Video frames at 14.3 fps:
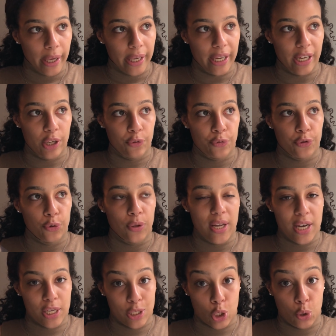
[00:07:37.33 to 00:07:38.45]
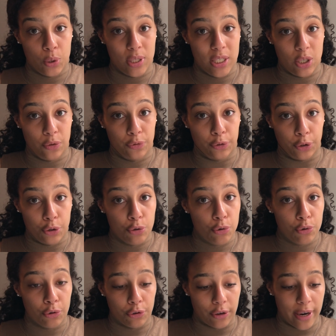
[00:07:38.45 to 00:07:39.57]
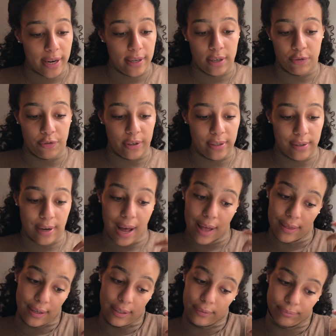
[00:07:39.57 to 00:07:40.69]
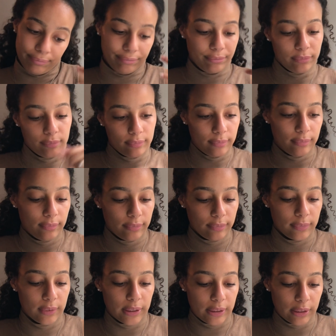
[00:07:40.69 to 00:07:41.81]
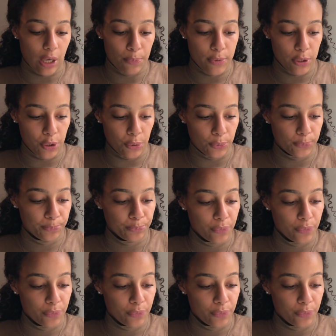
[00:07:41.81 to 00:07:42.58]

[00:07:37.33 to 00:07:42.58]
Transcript: if you think it's a good deal for you, great. If it's not, then it's up to you.